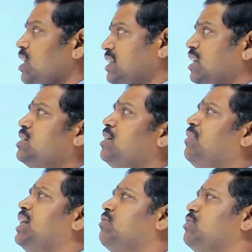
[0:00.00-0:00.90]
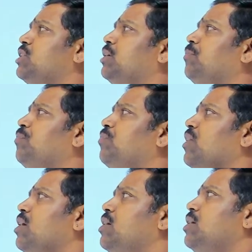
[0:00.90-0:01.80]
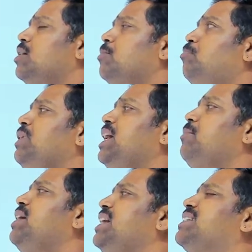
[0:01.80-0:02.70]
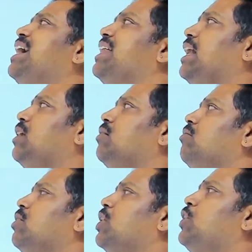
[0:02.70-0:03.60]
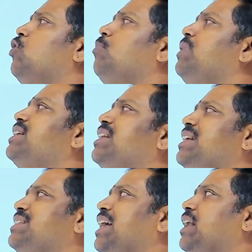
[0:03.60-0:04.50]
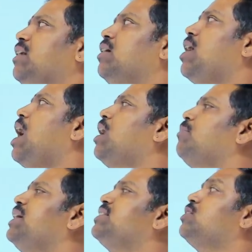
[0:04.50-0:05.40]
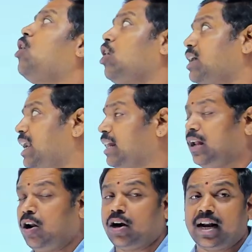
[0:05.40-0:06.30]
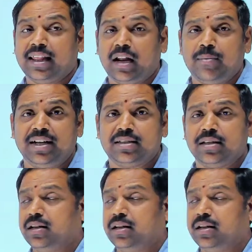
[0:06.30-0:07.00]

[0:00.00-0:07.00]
Also a funny question. P means greater than. Q means less than. R means not greater than. Not greater than means?